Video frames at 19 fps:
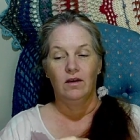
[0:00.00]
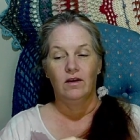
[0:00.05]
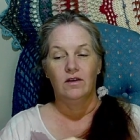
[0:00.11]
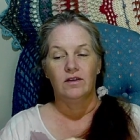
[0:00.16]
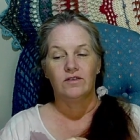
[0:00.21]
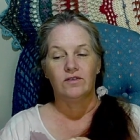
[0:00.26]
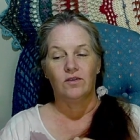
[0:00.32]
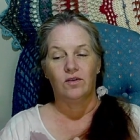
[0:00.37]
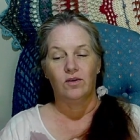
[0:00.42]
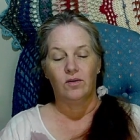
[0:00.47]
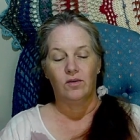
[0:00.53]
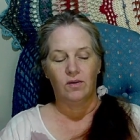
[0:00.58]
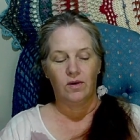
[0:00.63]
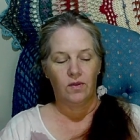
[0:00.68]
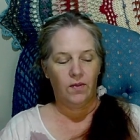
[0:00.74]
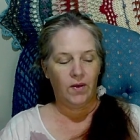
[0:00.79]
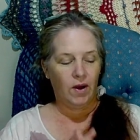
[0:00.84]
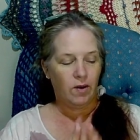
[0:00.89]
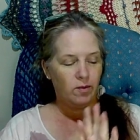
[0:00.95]
So
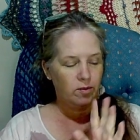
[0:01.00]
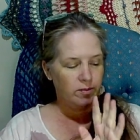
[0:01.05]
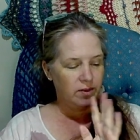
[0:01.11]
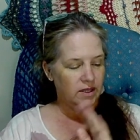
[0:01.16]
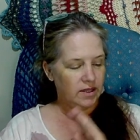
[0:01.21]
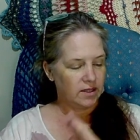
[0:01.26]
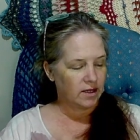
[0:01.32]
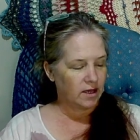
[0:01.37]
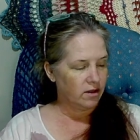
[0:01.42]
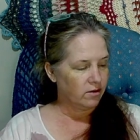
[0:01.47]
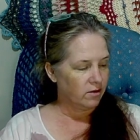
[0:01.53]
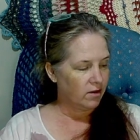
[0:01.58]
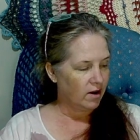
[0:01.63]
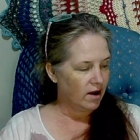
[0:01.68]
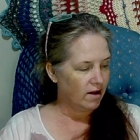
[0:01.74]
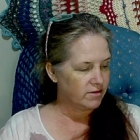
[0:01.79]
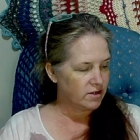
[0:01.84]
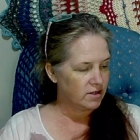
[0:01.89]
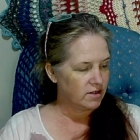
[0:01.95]
that will be the color
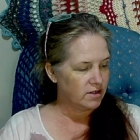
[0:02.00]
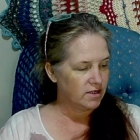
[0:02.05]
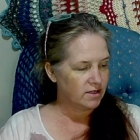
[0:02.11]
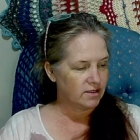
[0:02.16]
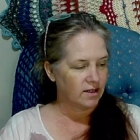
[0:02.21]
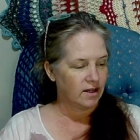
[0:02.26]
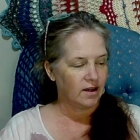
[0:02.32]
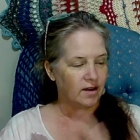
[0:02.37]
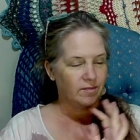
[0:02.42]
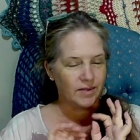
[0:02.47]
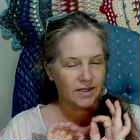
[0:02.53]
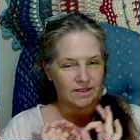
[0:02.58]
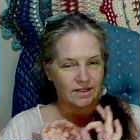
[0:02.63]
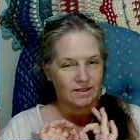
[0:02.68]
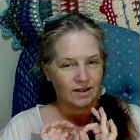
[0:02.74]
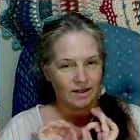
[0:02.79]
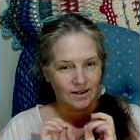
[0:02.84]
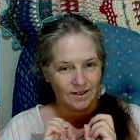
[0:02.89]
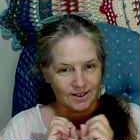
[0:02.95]
after this and I'm
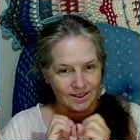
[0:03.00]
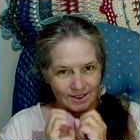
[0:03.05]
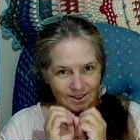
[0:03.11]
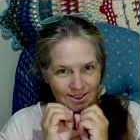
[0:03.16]
excited.